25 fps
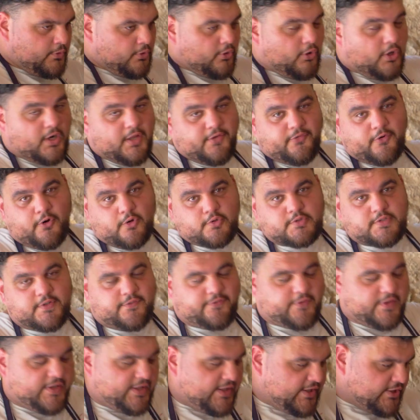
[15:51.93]
Olive oil to
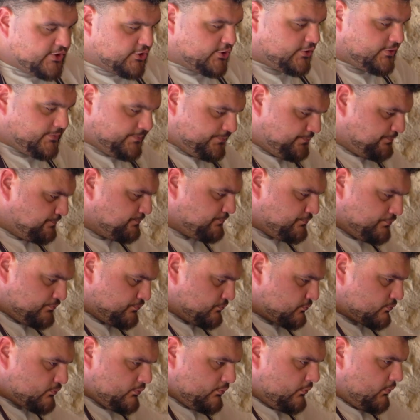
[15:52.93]
finish,
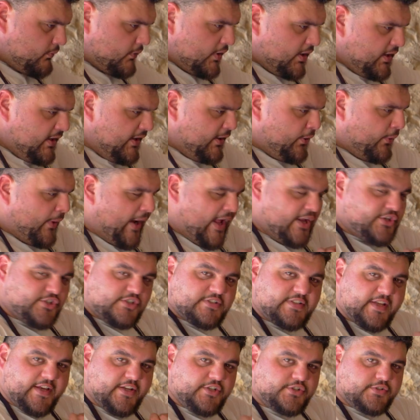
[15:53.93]
a little
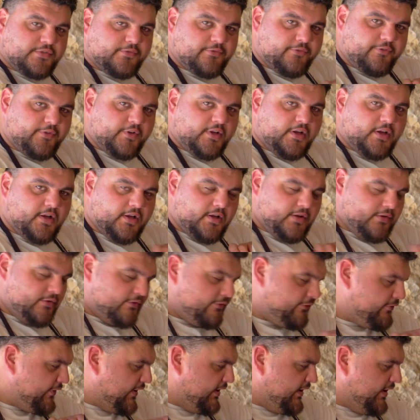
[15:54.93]
agitation for
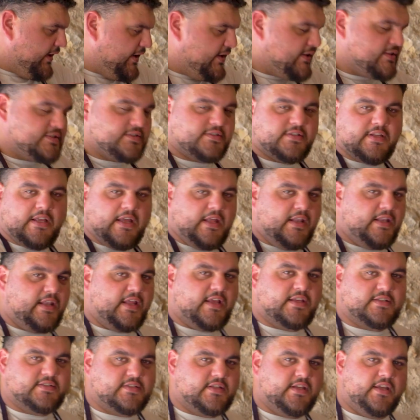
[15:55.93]
thickness, and
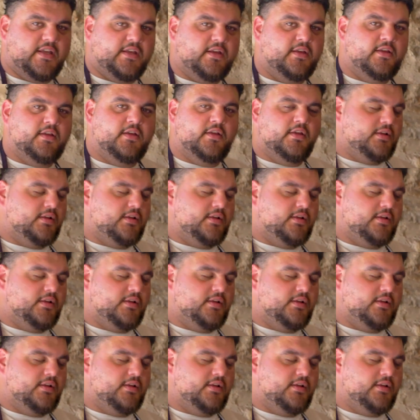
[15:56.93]
that's it.